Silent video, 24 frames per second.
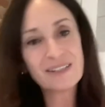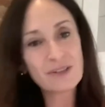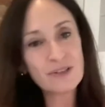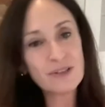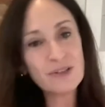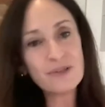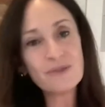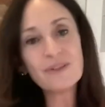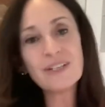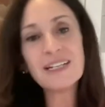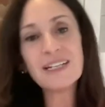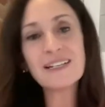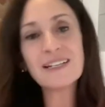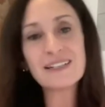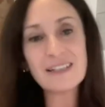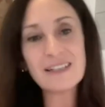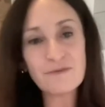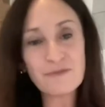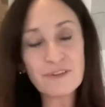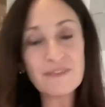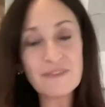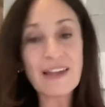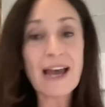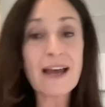So you needed,
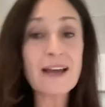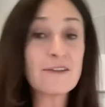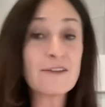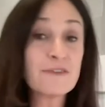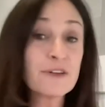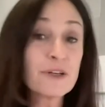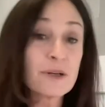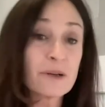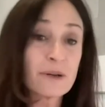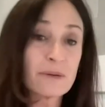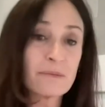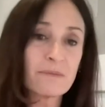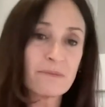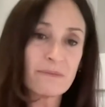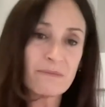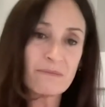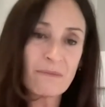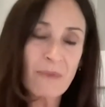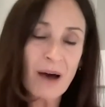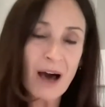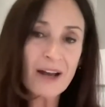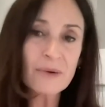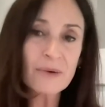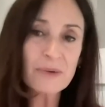if you that if your
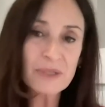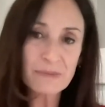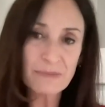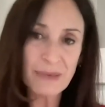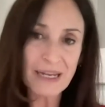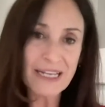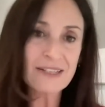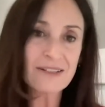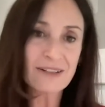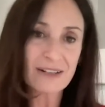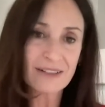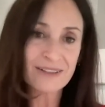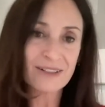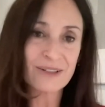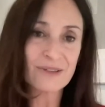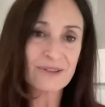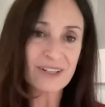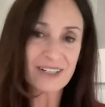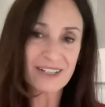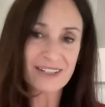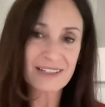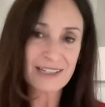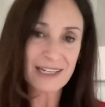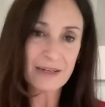model is based on low
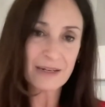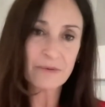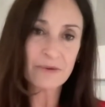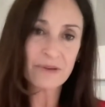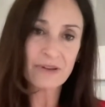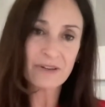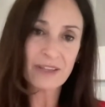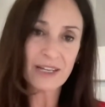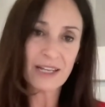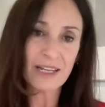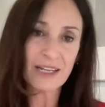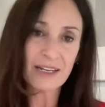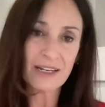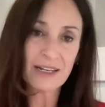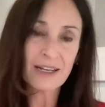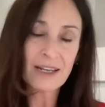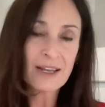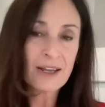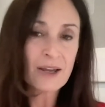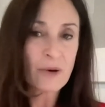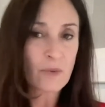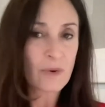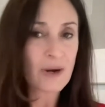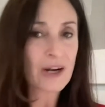cost labor, then
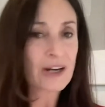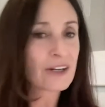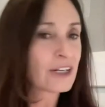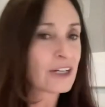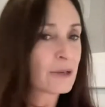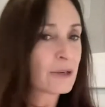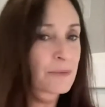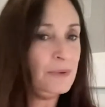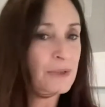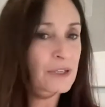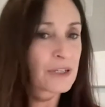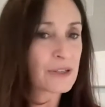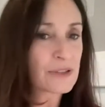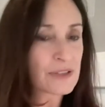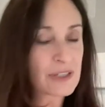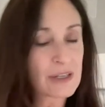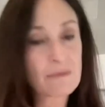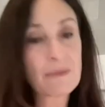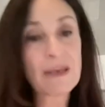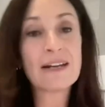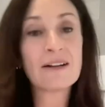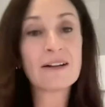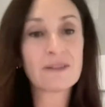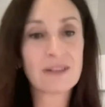where you're producing
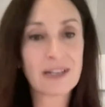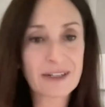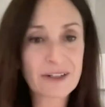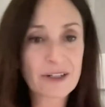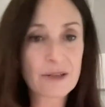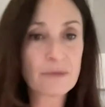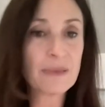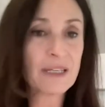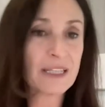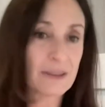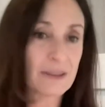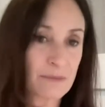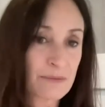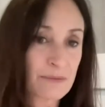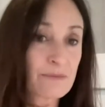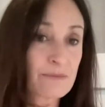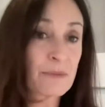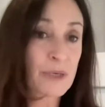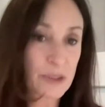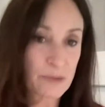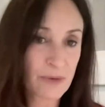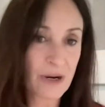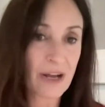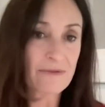may no longer be the
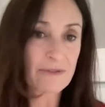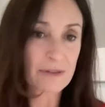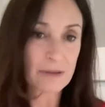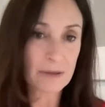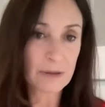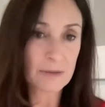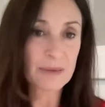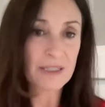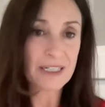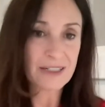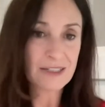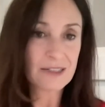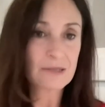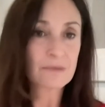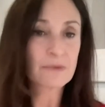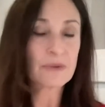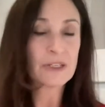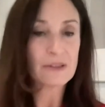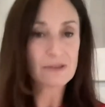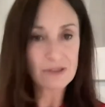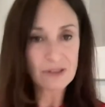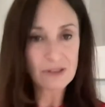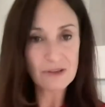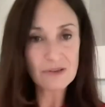most profitable place to
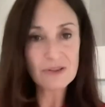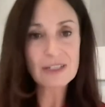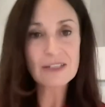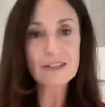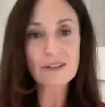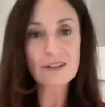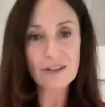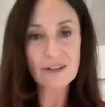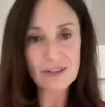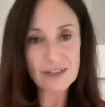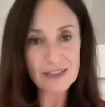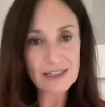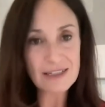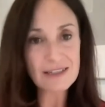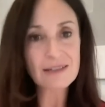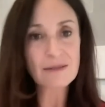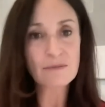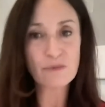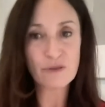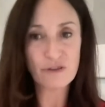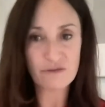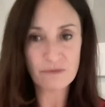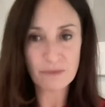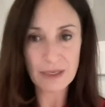produce. So you see, start to see
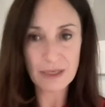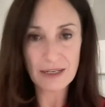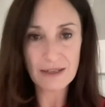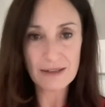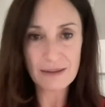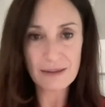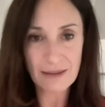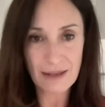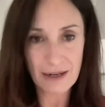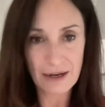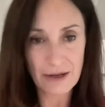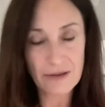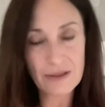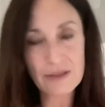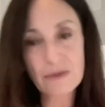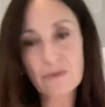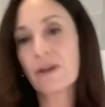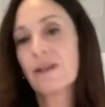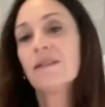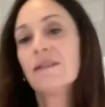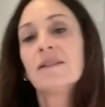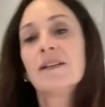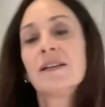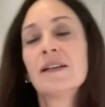some movement there as
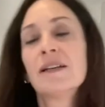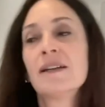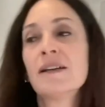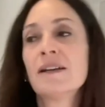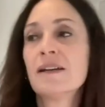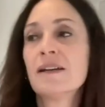well.